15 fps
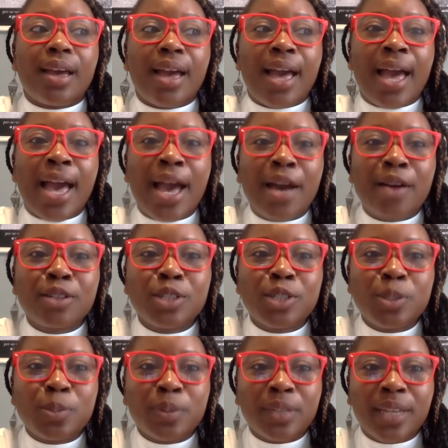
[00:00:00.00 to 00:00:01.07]
how do
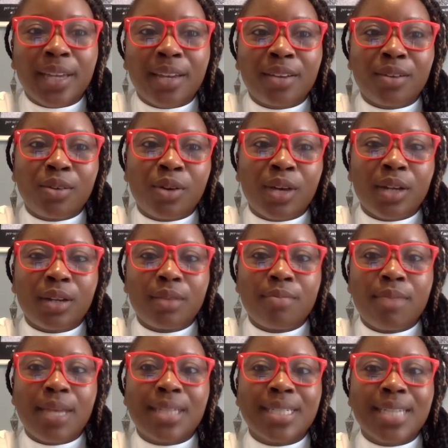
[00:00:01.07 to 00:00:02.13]
you plan on
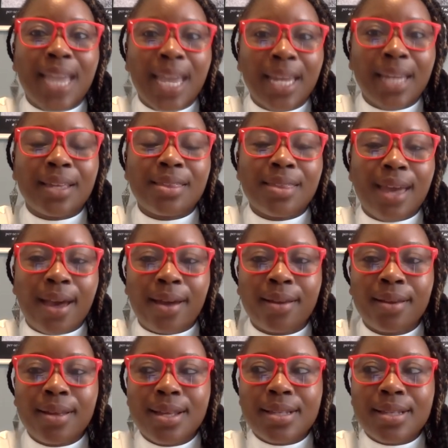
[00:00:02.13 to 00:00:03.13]
maintaining that